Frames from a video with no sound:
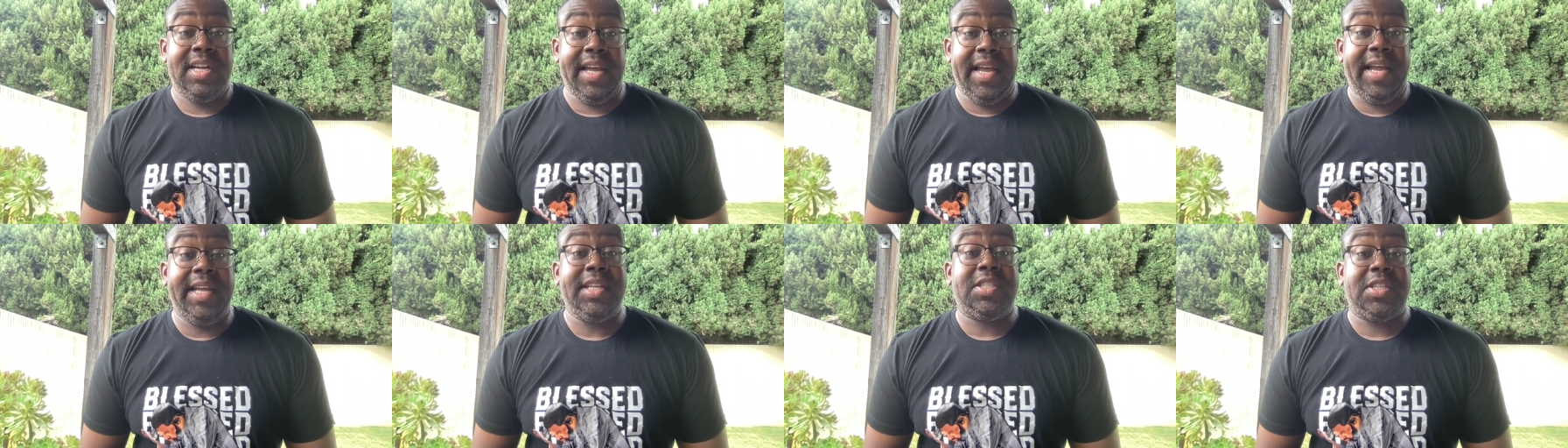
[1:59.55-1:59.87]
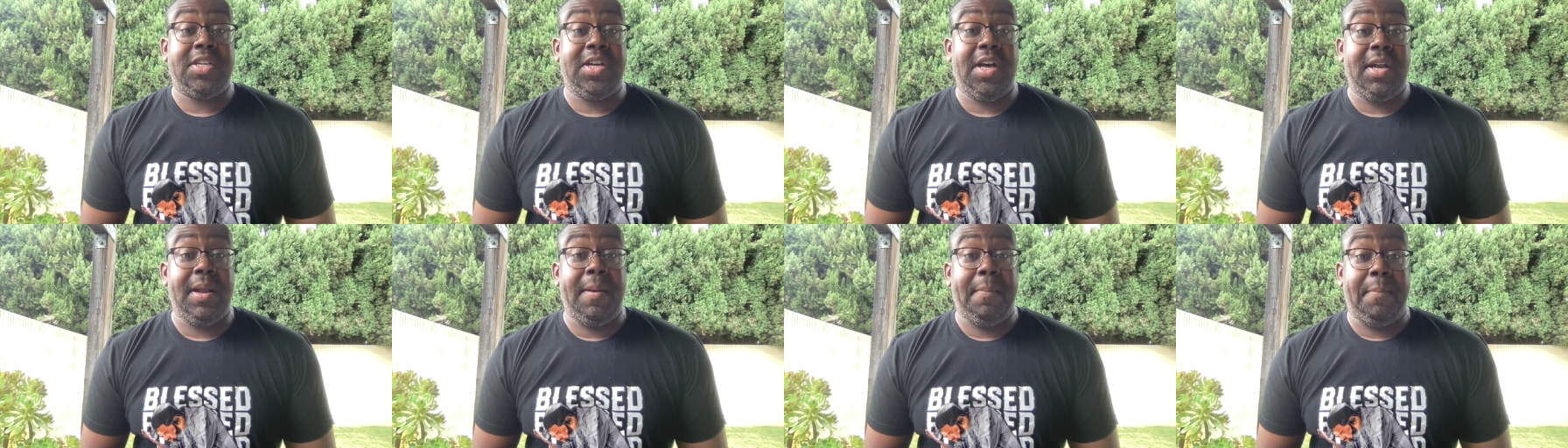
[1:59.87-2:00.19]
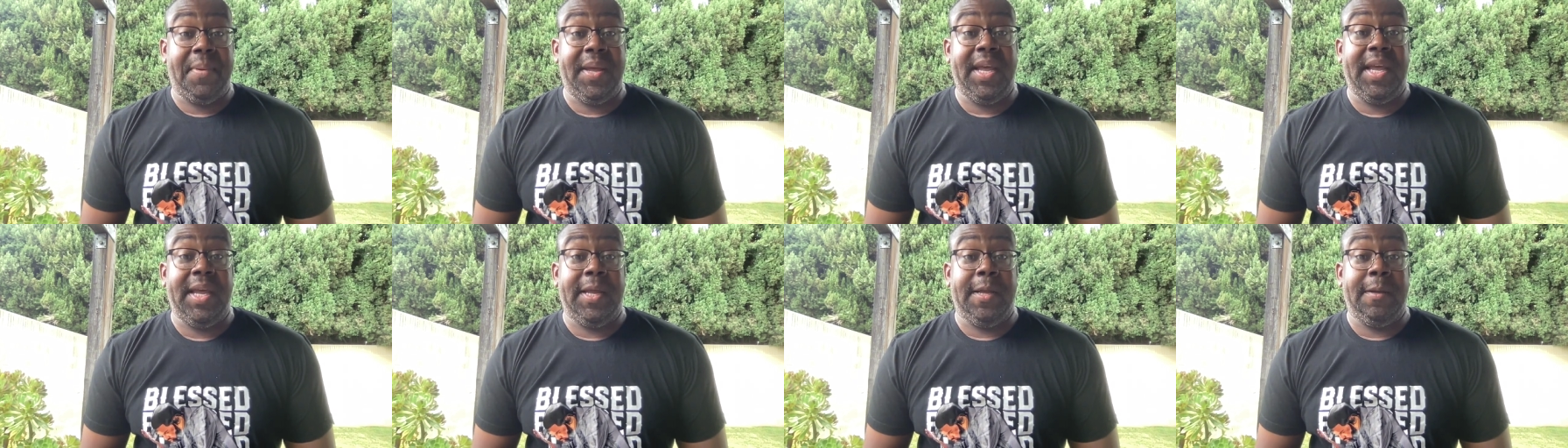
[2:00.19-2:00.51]
it's going to
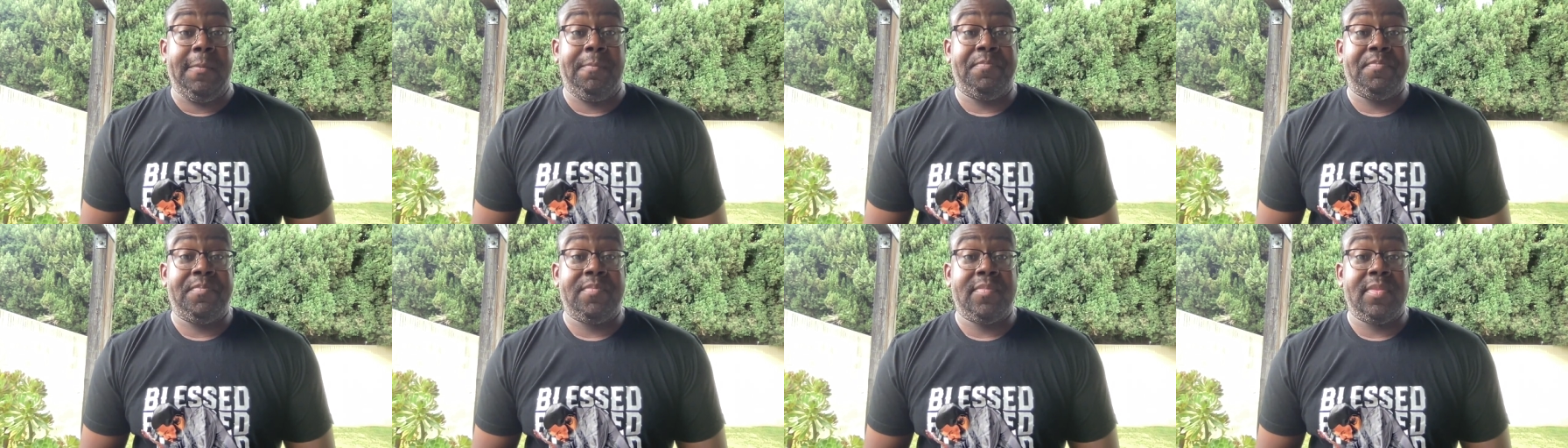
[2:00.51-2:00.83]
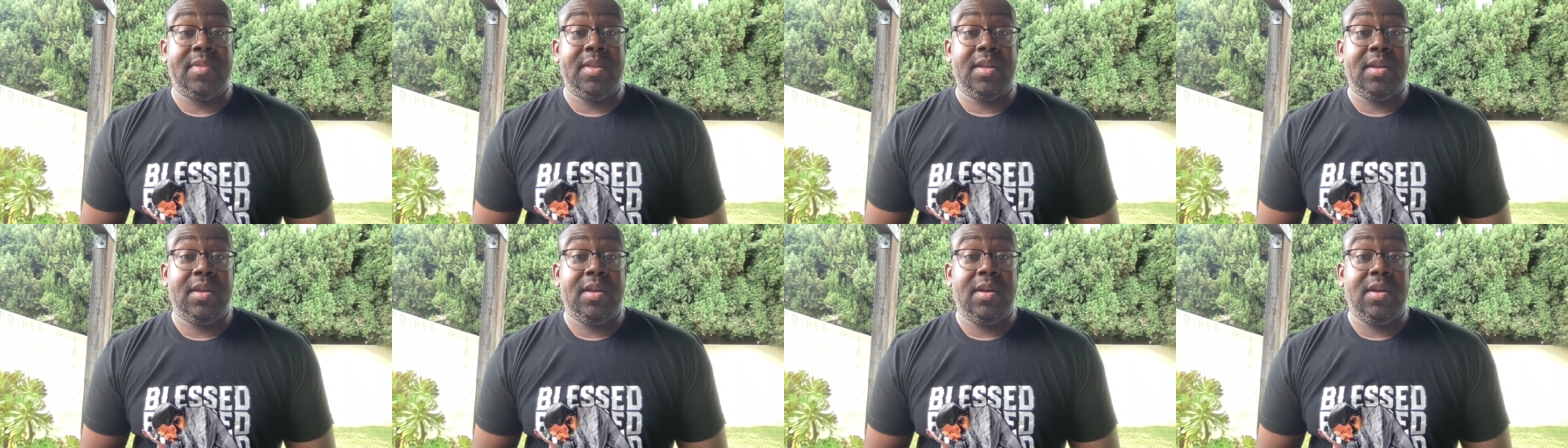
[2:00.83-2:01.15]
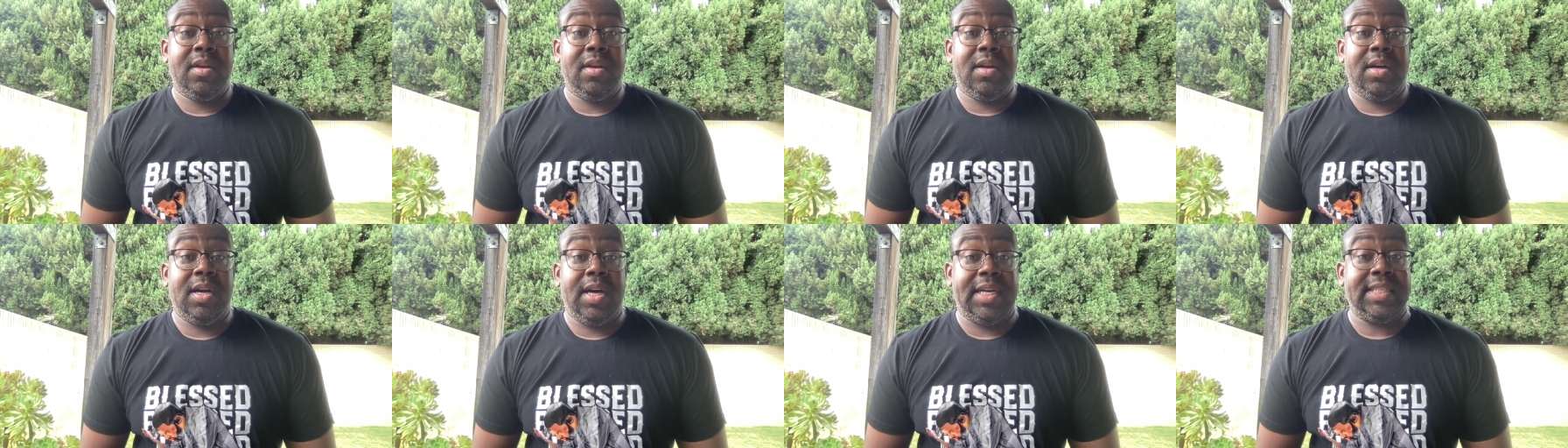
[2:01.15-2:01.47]
be
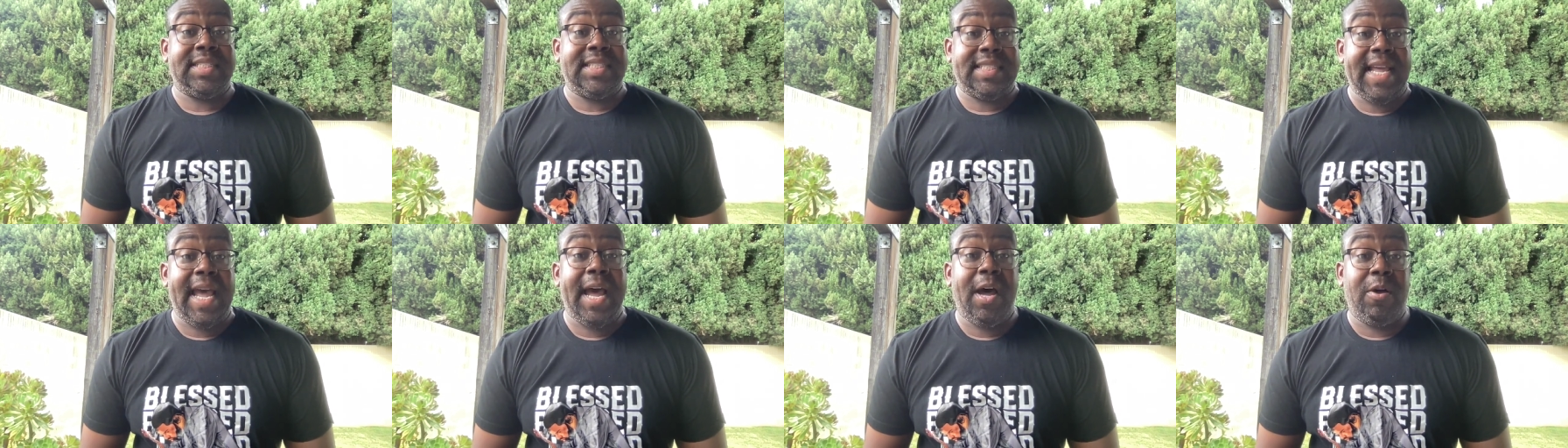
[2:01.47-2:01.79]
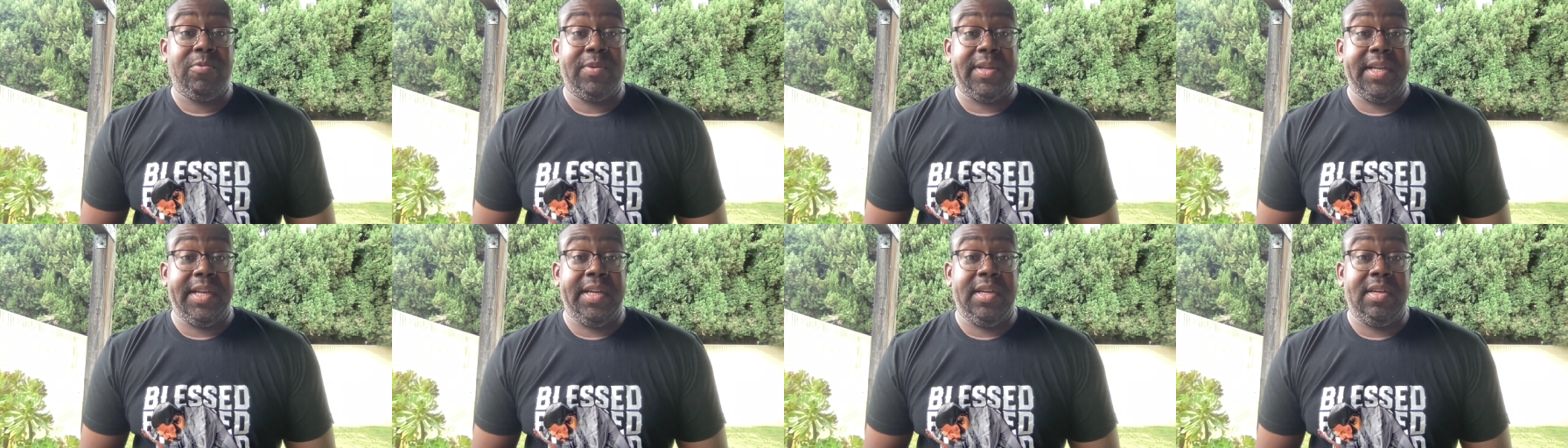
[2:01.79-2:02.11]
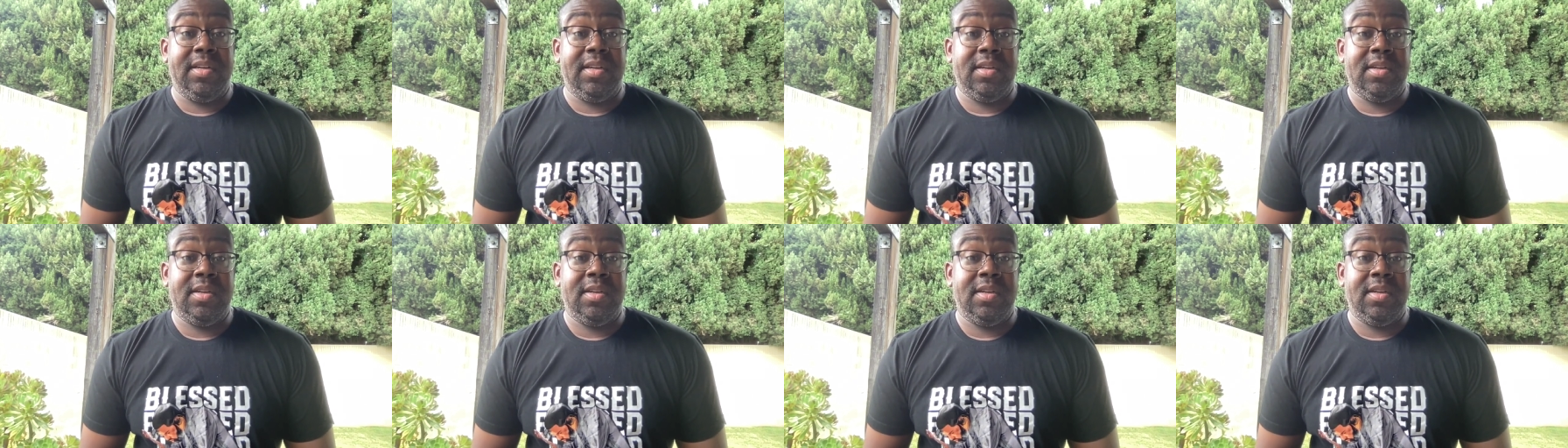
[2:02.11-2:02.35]
astounding.